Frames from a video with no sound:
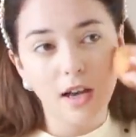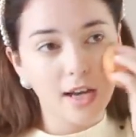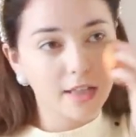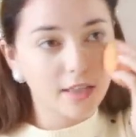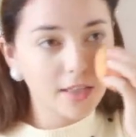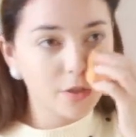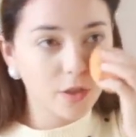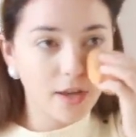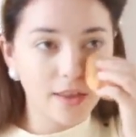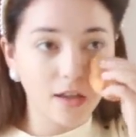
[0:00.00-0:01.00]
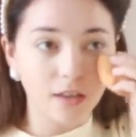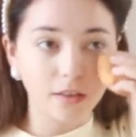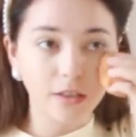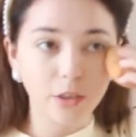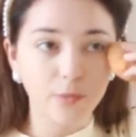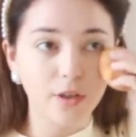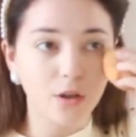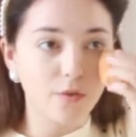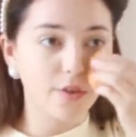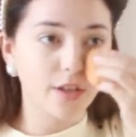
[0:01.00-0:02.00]
I like to apply that a little bit
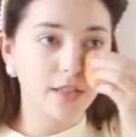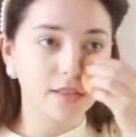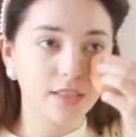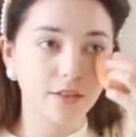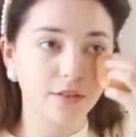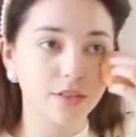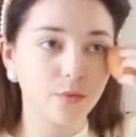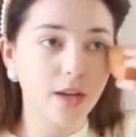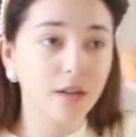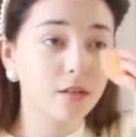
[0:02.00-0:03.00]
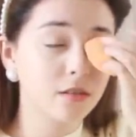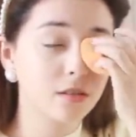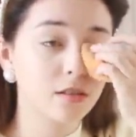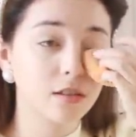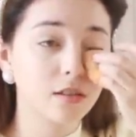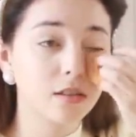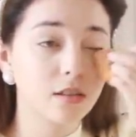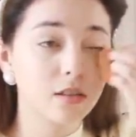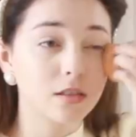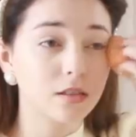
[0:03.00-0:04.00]
over the concealer as well,
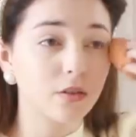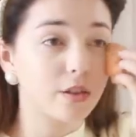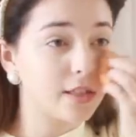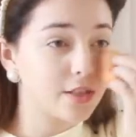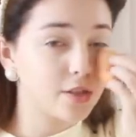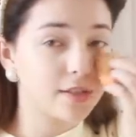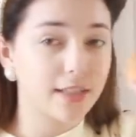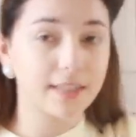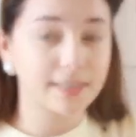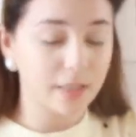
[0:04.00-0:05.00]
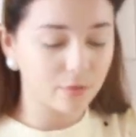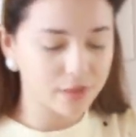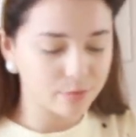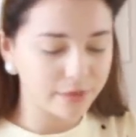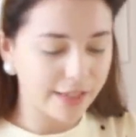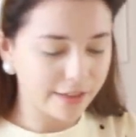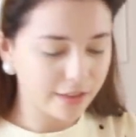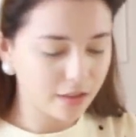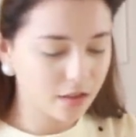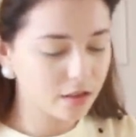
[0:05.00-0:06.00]
so it's just like a seamless
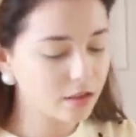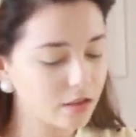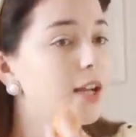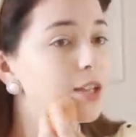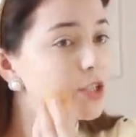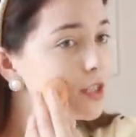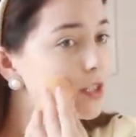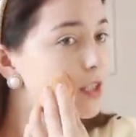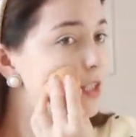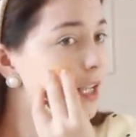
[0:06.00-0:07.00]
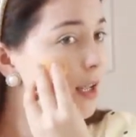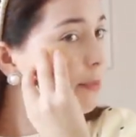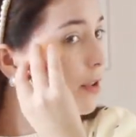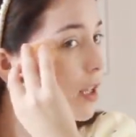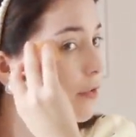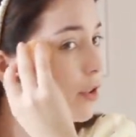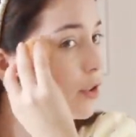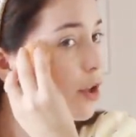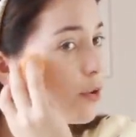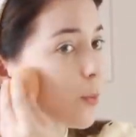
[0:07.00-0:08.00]
blend. And just a tip, if you
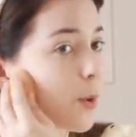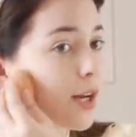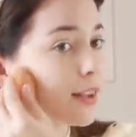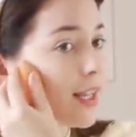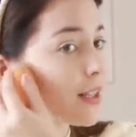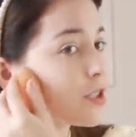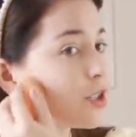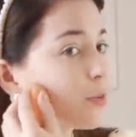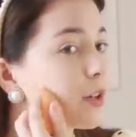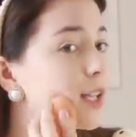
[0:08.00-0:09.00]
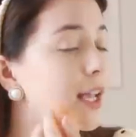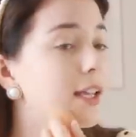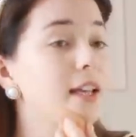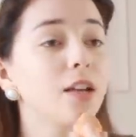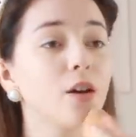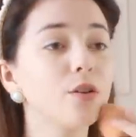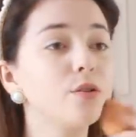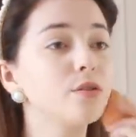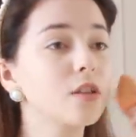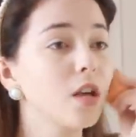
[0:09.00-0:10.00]
don't want that super cakey
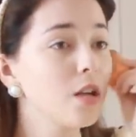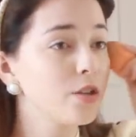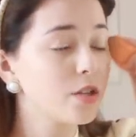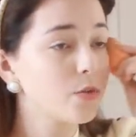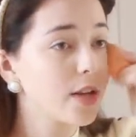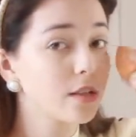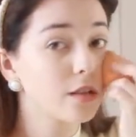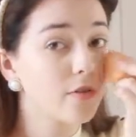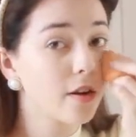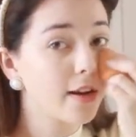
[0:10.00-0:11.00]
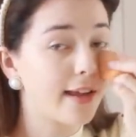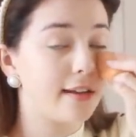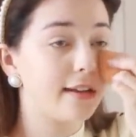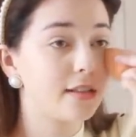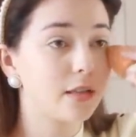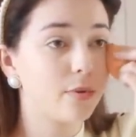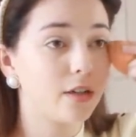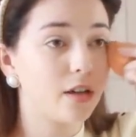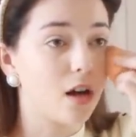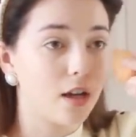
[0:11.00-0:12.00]
nose, just wait till the very end to put
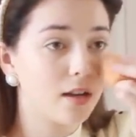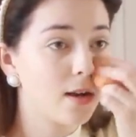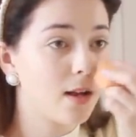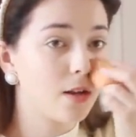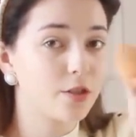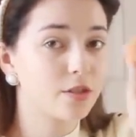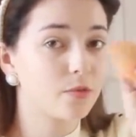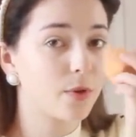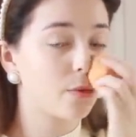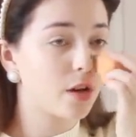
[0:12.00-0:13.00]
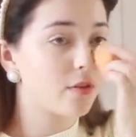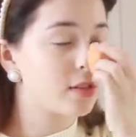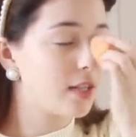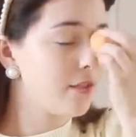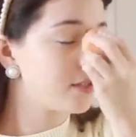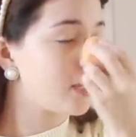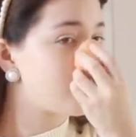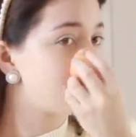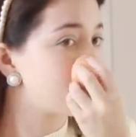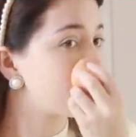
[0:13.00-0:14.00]
it on, just with whatever's left,
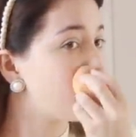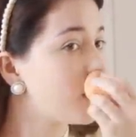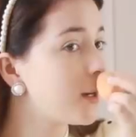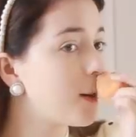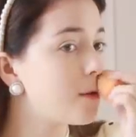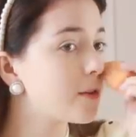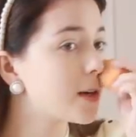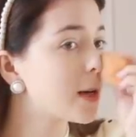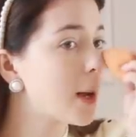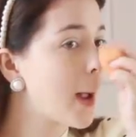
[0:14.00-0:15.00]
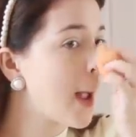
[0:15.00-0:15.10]
and just put it over.